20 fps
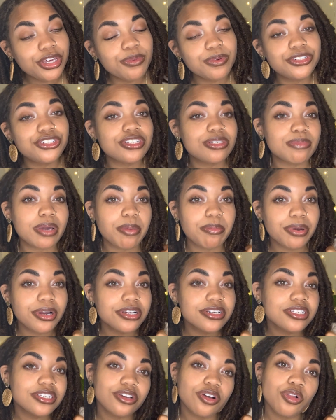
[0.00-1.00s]
which is my
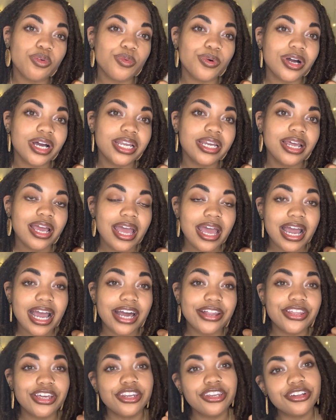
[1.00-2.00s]
personal one, and
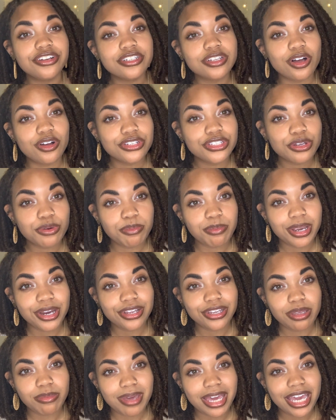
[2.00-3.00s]
then there's also
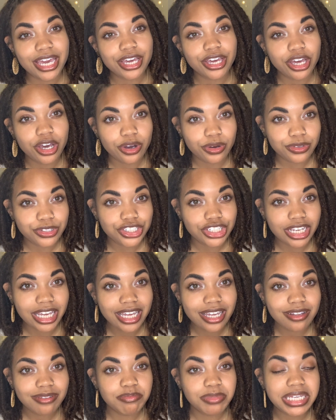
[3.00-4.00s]
MerrilyMay
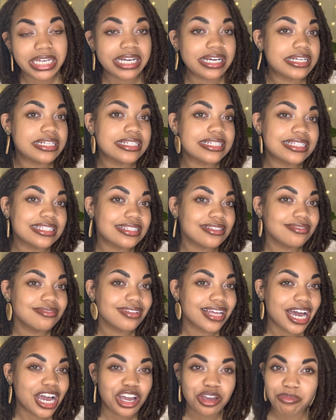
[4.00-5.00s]
Coaching, because
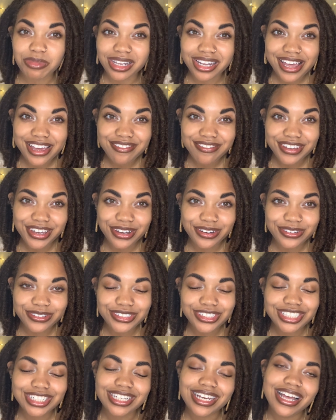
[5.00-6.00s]
I'm a life coach.
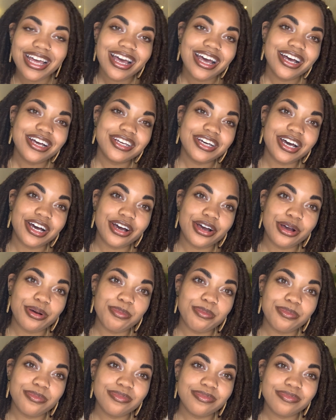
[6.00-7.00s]

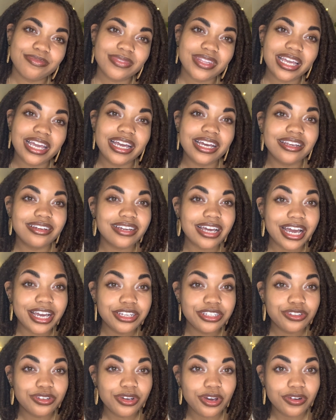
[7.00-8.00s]
And I
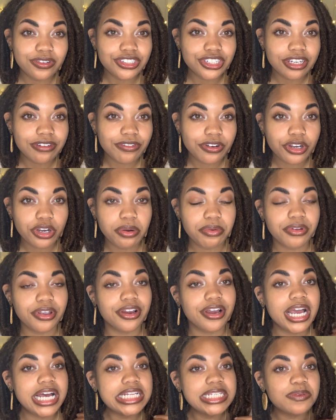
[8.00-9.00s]
do coaching for career
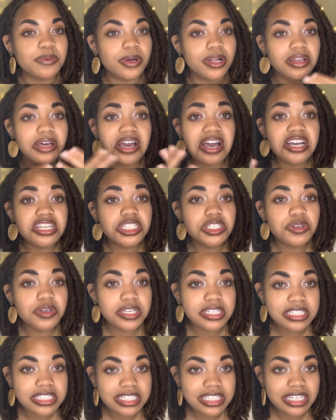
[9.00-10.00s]
as well, as you
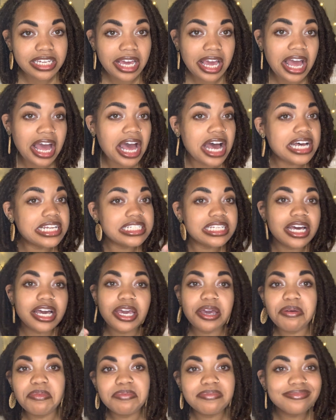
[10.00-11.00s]
can see, as I
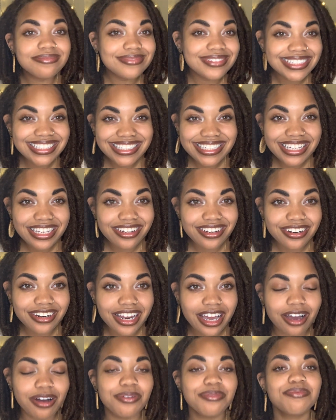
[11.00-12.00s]
am here
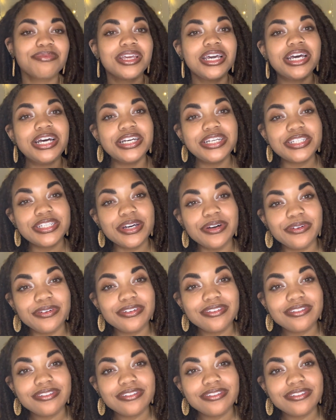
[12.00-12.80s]
now. So